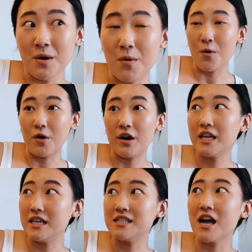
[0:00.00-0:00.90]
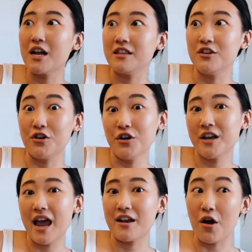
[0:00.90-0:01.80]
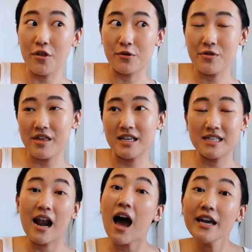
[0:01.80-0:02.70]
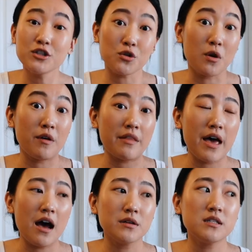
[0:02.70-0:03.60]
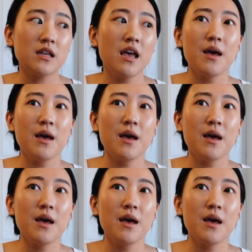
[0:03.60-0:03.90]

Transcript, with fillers: Or he's not good at other things that I do around the house,